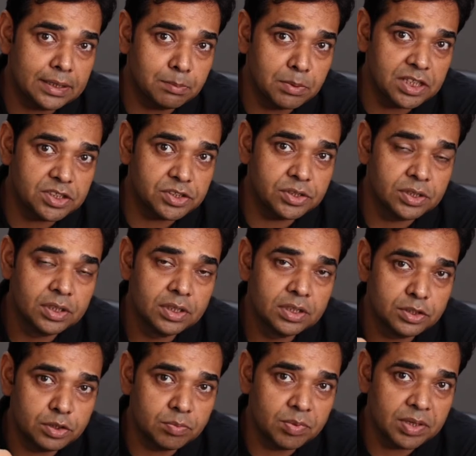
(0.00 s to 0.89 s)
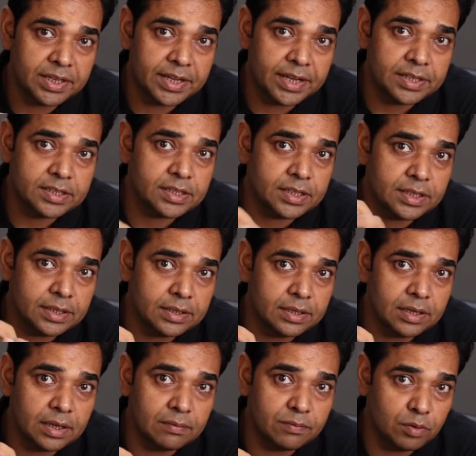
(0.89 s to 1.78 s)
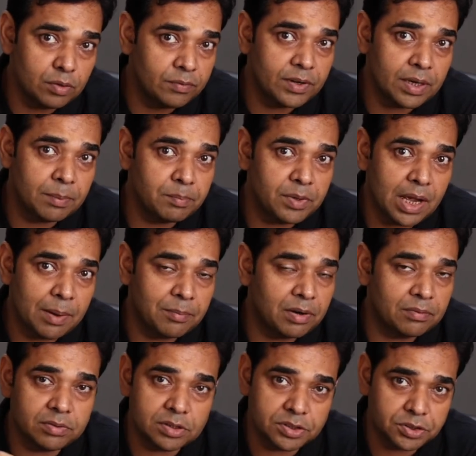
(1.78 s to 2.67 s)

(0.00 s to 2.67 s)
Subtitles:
image you will get in full frame camera for